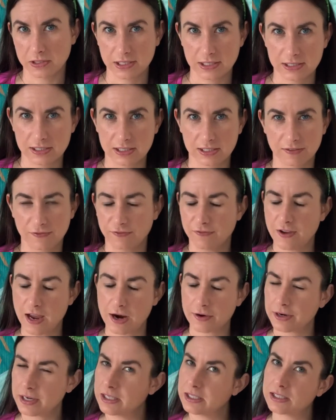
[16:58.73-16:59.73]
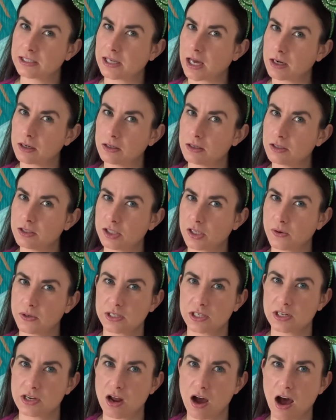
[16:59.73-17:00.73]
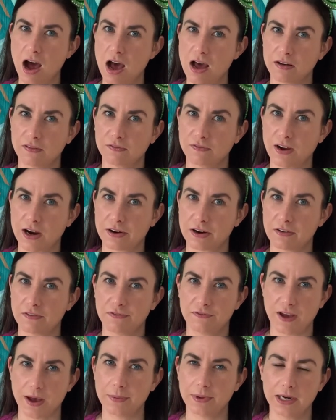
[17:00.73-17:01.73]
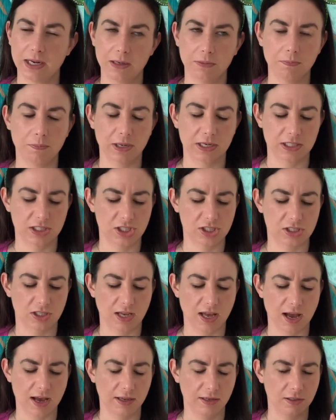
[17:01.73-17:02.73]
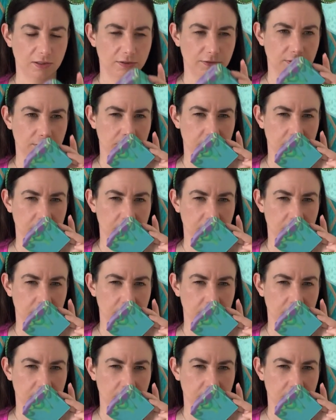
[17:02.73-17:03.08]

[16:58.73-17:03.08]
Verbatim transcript: It's very subtle, so it's not very feminine, but it's just kind of,